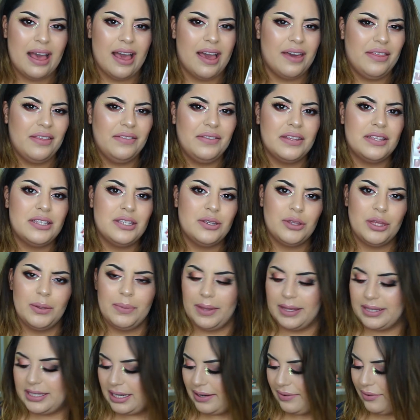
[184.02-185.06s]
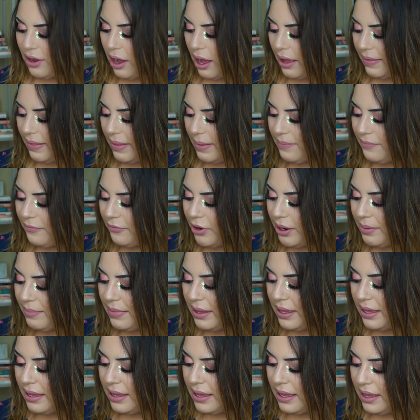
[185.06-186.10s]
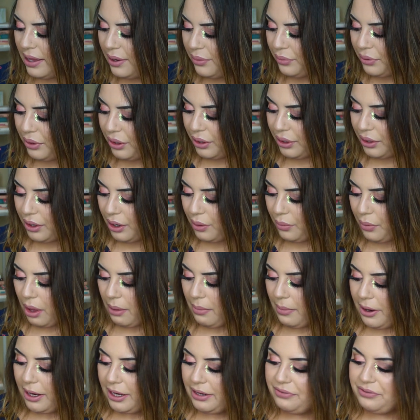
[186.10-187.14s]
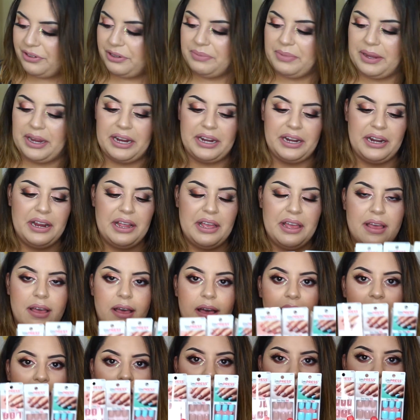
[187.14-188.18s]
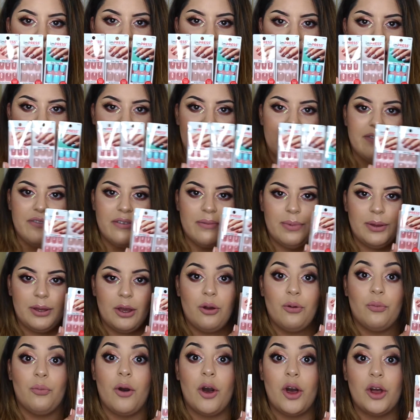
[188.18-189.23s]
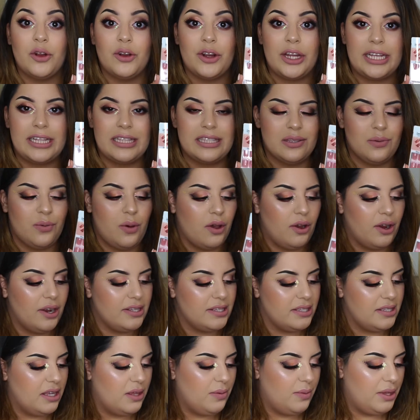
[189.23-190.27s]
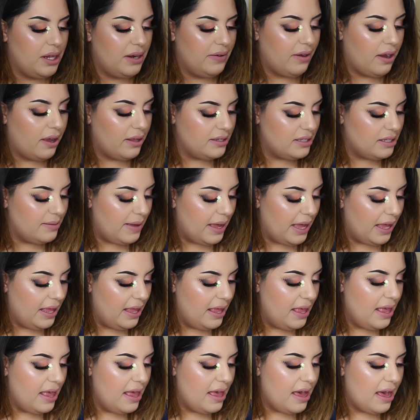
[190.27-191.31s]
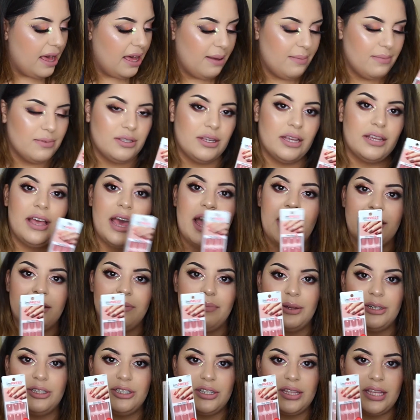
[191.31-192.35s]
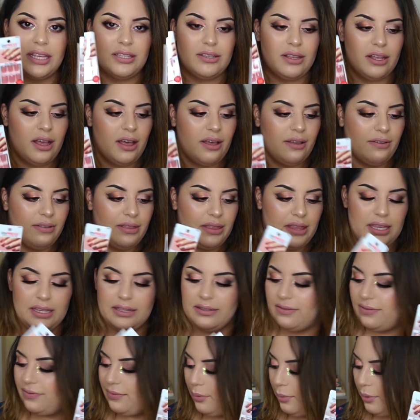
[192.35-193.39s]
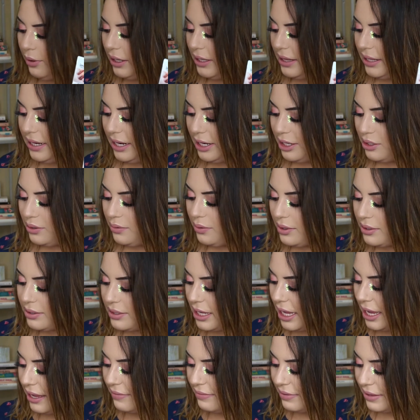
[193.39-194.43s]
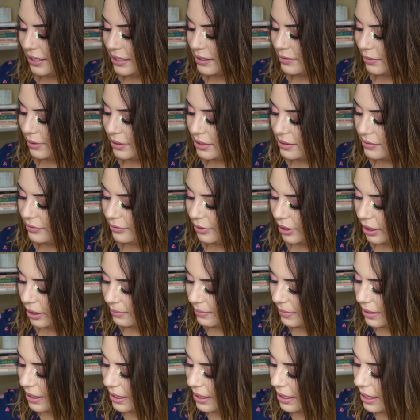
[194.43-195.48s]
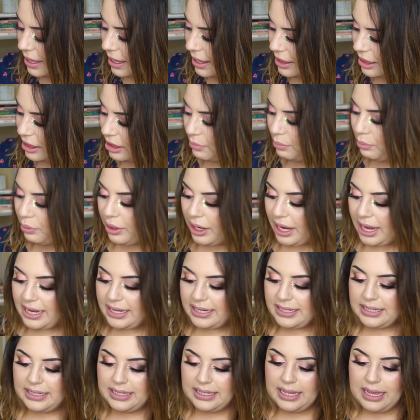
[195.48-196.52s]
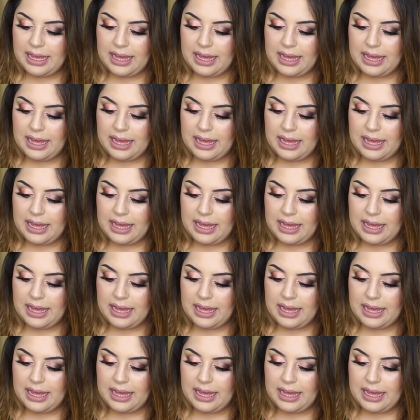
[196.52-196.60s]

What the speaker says: I think that's the only place that I've gotten them from, were our Walmart and Fred Meyer. So I have Walgreens. Walgreens is the other one that I've gotten some at. So I had a bunch of these. I got these 4, and then I do also have these ones from the brand